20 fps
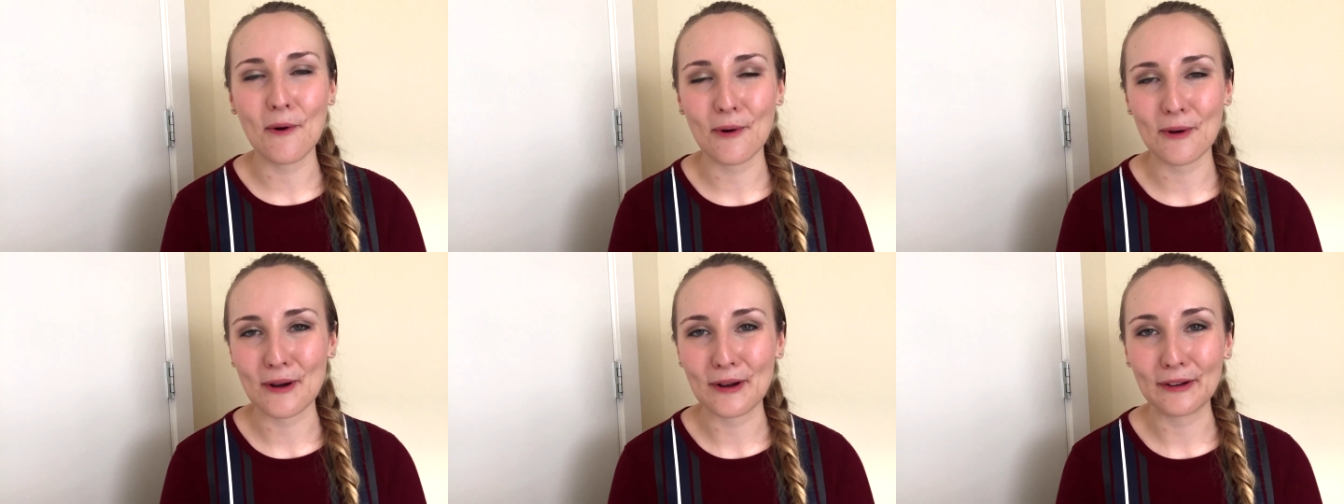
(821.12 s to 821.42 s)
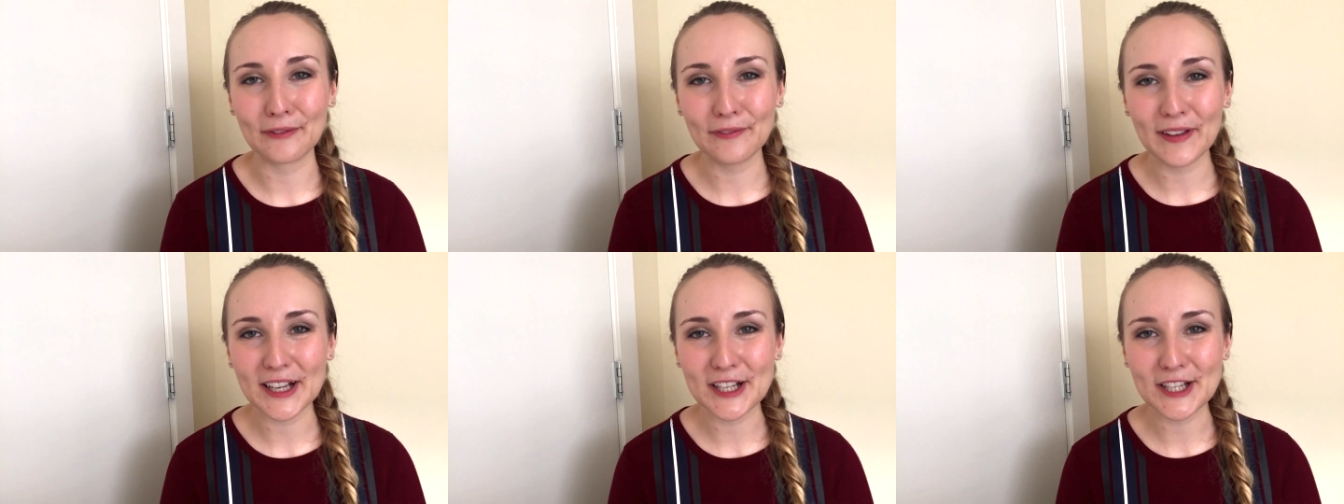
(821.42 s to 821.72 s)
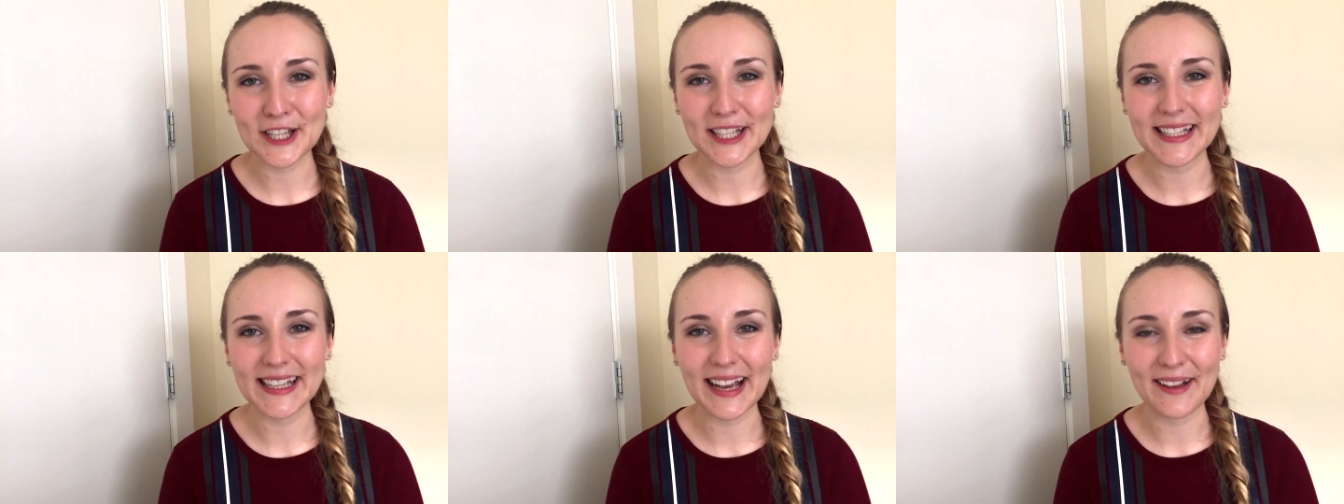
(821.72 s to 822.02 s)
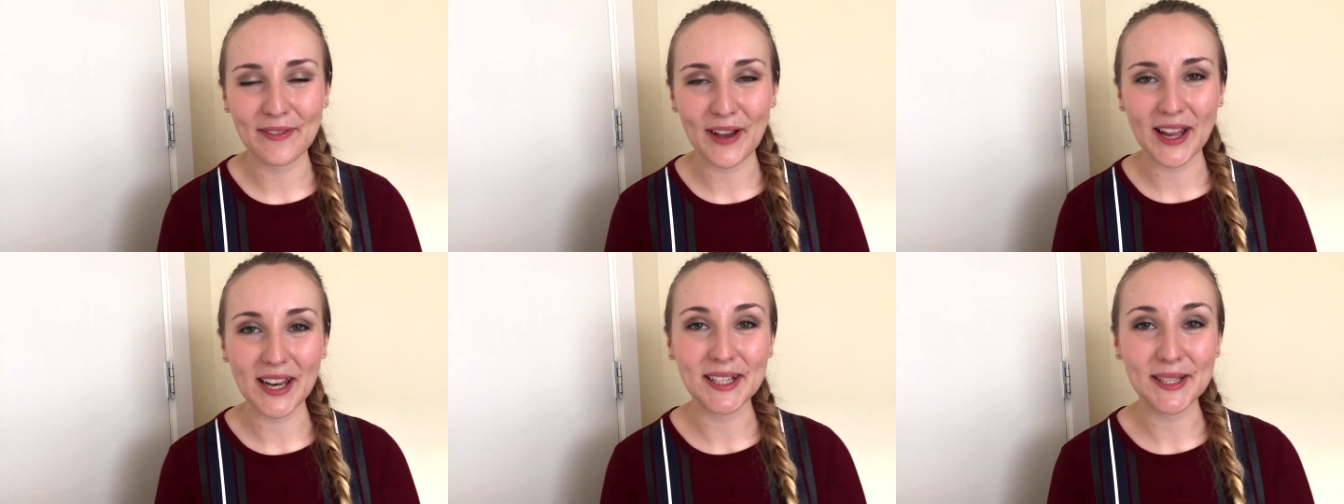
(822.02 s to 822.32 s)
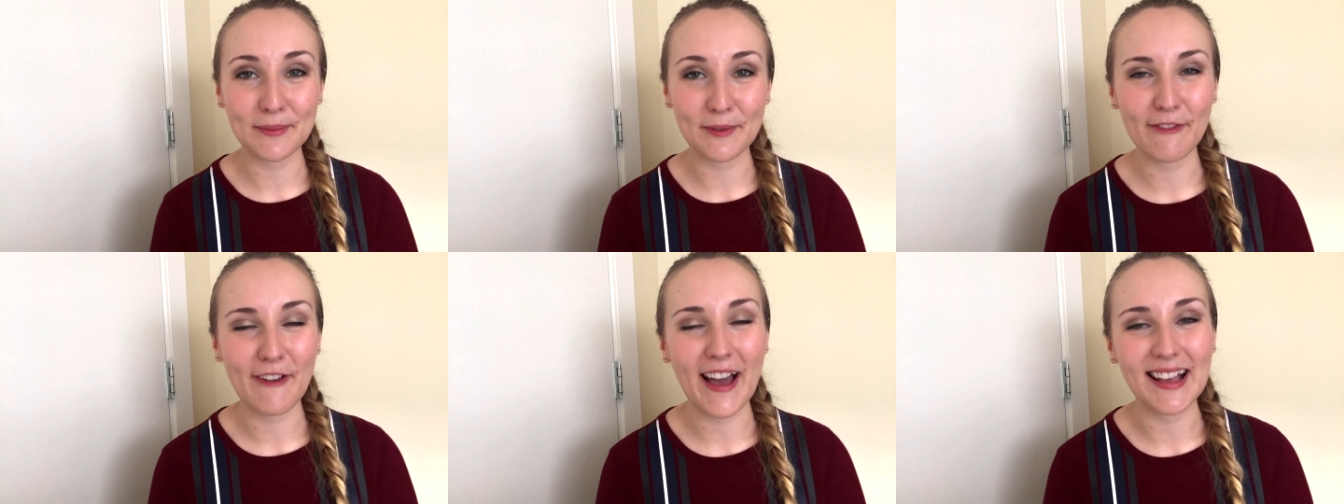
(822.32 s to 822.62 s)
horror fiction. I find it
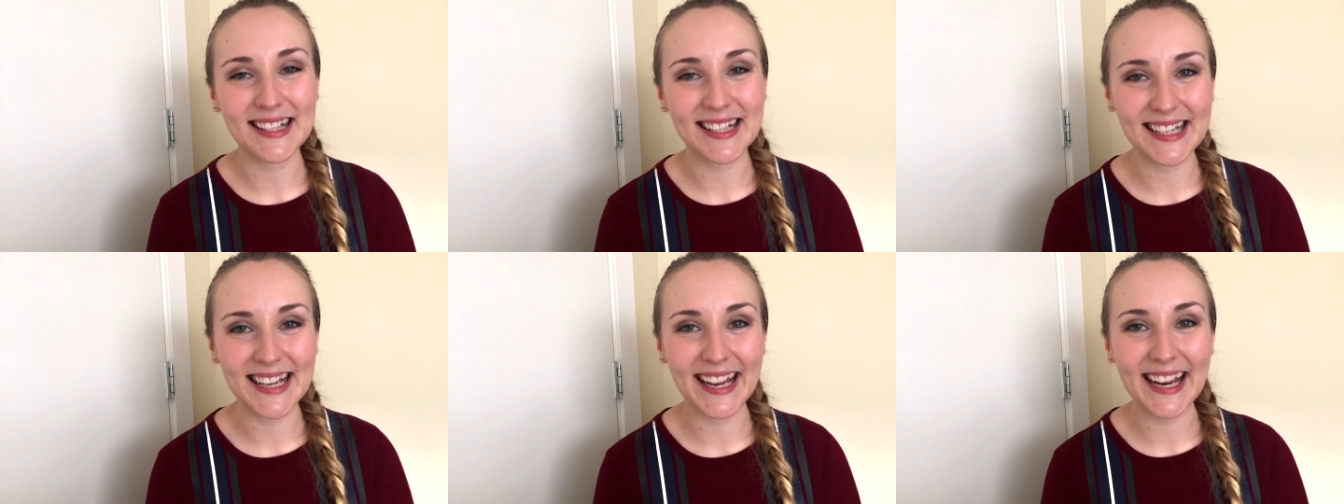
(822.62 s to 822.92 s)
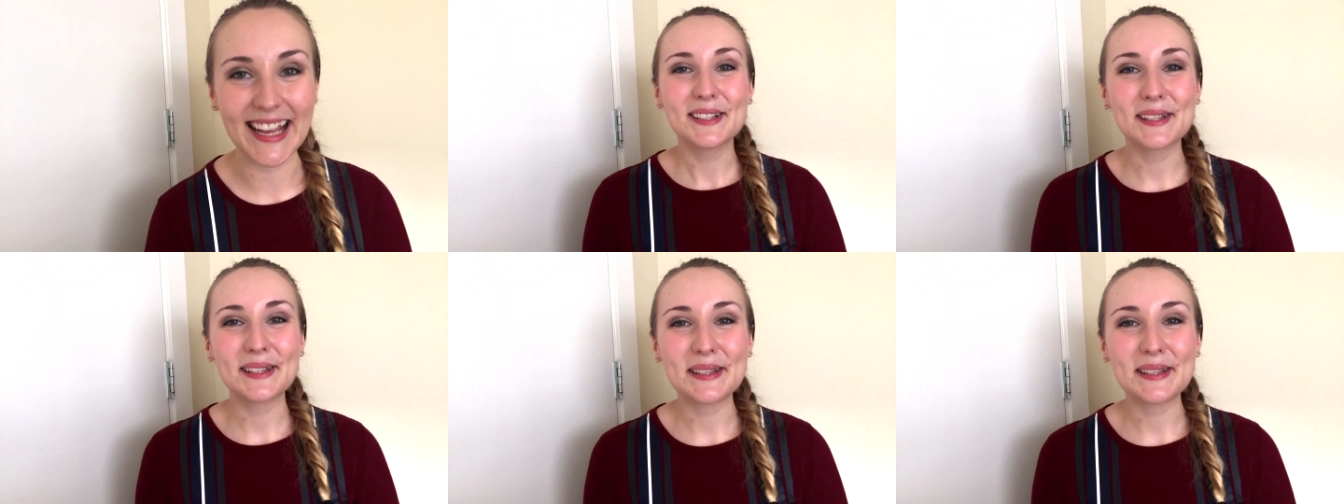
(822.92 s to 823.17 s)
to be fascinating.